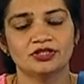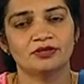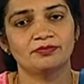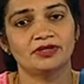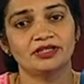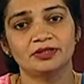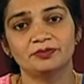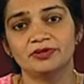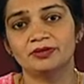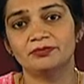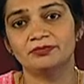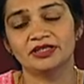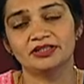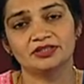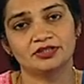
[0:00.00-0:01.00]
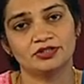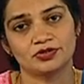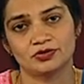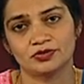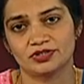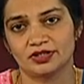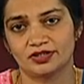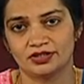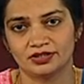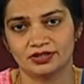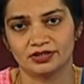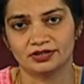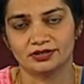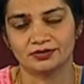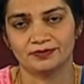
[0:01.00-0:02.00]
multiple methods to study
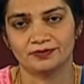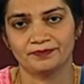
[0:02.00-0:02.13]
it.